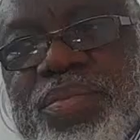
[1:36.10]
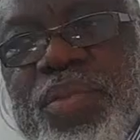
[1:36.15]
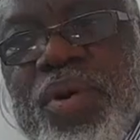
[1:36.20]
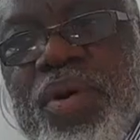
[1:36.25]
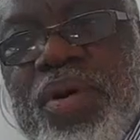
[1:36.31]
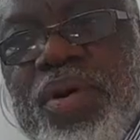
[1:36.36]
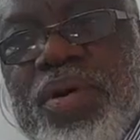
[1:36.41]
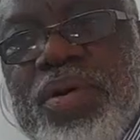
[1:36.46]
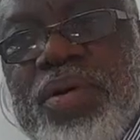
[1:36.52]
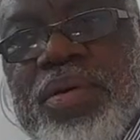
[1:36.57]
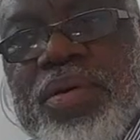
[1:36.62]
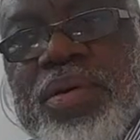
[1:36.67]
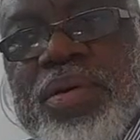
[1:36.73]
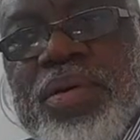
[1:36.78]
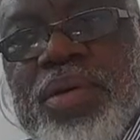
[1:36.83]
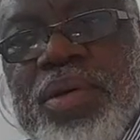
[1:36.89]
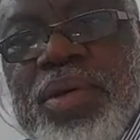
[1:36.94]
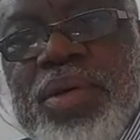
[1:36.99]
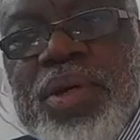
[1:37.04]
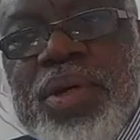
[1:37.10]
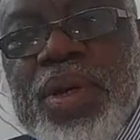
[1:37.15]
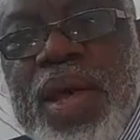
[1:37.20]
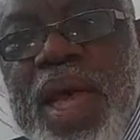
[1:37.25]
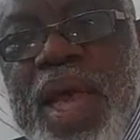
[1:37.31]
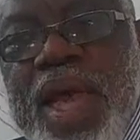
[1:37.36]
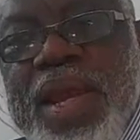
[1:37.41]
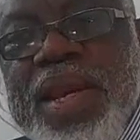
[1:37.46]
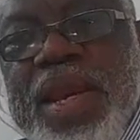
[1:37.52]
small,
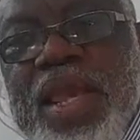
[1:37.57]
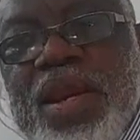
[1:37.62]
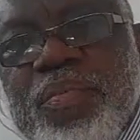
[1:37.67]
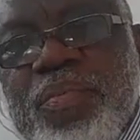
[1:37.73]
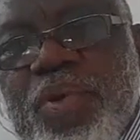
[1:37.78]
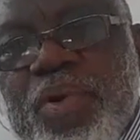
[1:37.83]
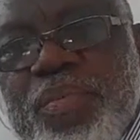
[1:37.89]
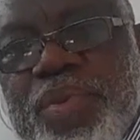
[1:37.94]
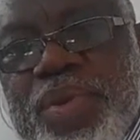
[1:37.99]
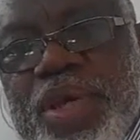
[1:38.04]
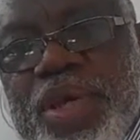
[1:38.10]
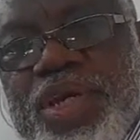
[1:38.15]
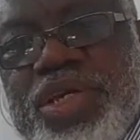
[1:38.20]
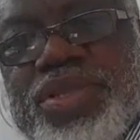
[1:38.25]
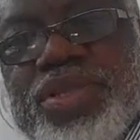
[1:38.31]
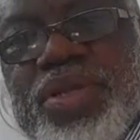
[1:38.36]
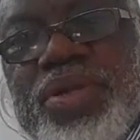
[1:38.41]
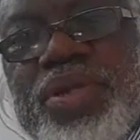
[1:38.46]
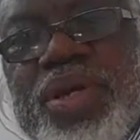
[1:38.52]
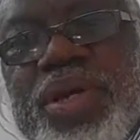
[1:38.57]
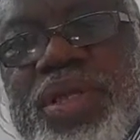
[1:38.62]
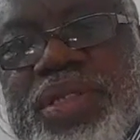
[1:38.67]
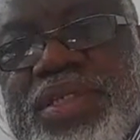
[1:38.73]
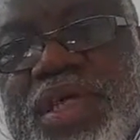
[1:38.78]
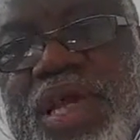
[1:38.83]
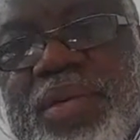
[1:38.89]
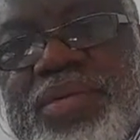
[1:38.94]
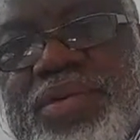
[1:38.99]
either in population or in